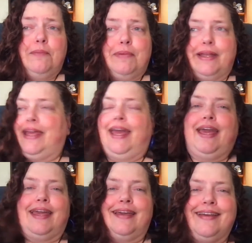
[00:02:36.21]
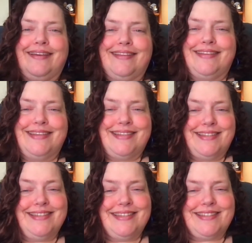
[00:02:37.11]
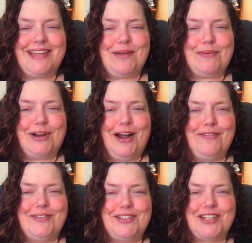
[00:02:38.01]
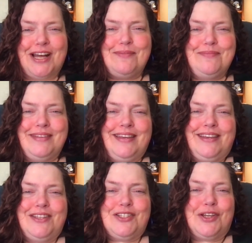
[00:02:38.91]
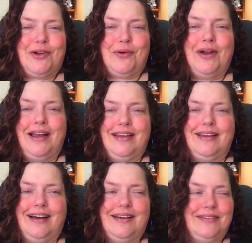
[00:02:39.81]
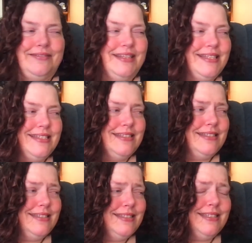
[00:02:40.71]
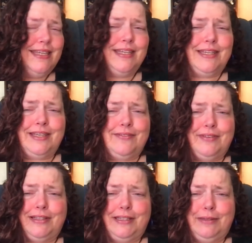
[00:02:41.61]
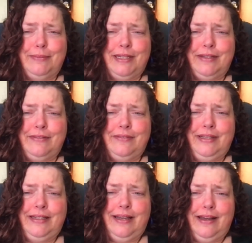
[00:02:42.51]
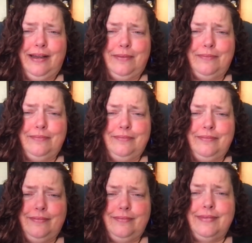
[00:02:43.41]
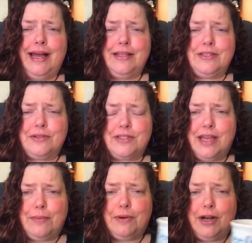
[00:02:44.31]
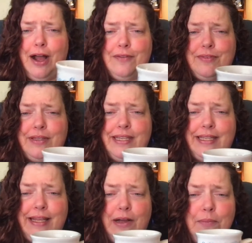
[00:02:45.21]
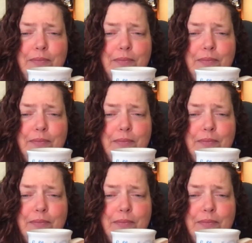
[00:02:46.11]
But hey, this is a cyber coffee shop, so let's see if a little bit of not so cyber coffee can help.